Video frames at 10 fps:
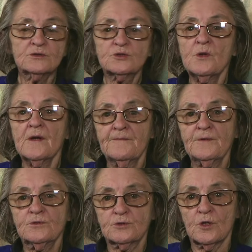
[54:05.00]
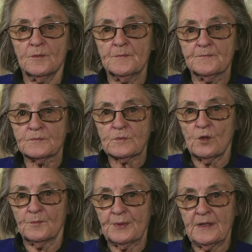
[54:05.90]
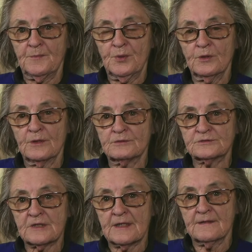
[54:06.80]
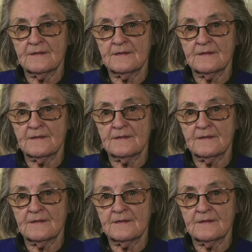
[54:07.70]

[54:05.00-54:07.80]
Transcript: quite a few top people that was there.